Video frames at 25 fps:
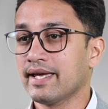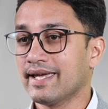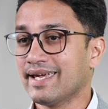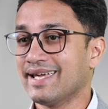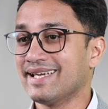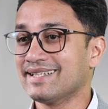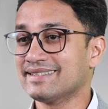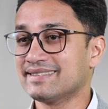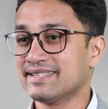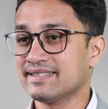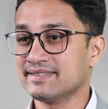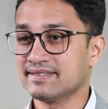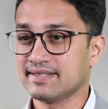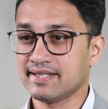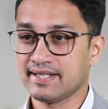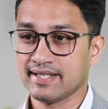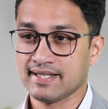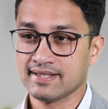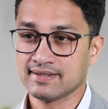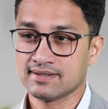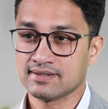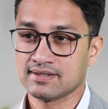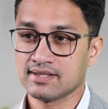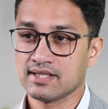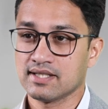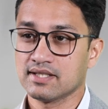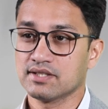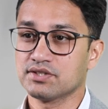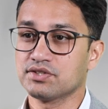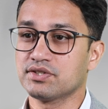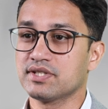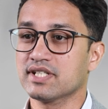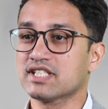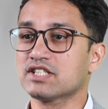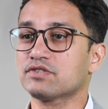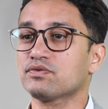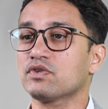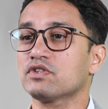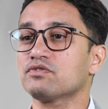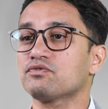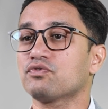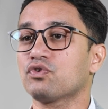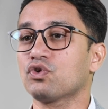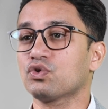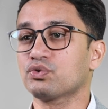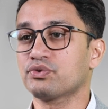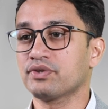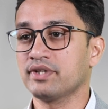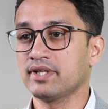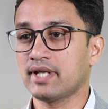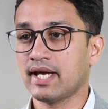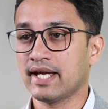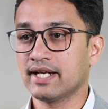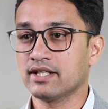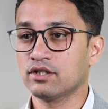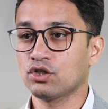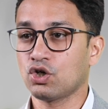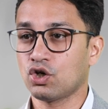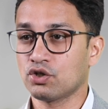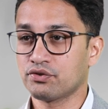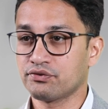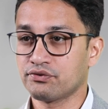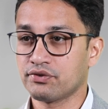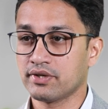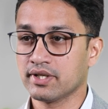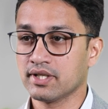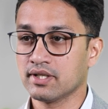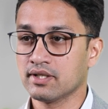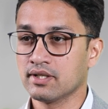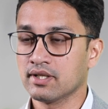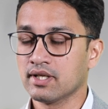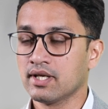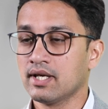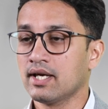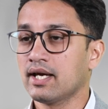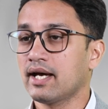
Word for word: ASNZS 61439.3